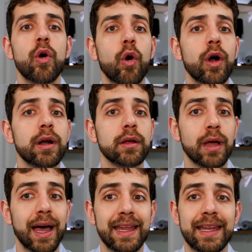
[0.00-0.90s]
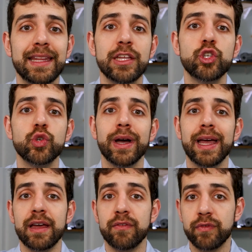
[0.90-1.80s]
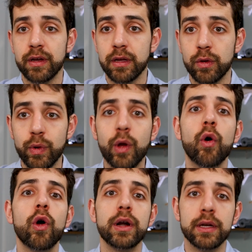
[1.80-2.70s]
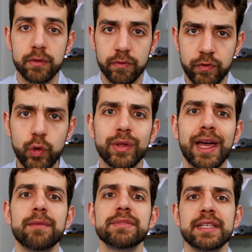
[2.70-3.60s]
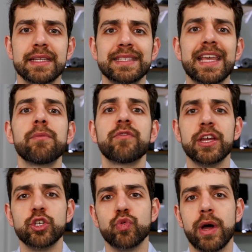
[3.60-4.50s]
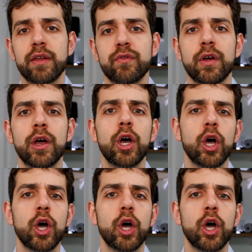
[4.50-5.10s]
or I need to have record few times in the same flash drive.